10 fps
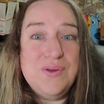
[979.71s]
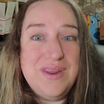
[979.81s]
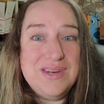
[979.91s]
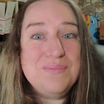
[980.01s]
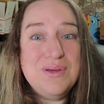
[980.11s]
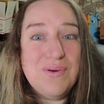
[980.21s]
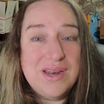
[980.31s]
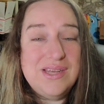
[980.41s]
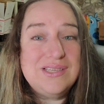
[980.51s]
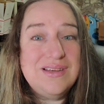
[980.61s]
you need to be
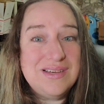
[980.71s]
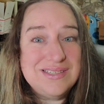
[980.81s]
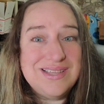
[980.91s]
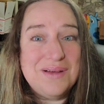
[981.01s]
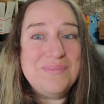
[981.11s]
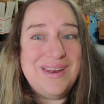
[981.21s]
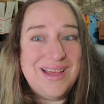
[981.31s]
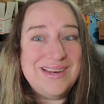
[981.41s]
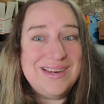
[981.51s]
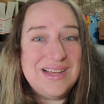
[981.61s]
ready to accept
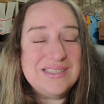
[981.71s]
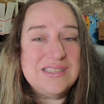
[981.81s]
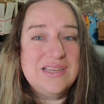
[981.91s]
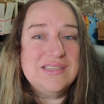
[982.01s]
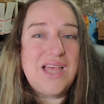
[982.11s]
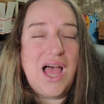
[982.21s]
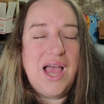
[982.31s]
ninety-nine cents.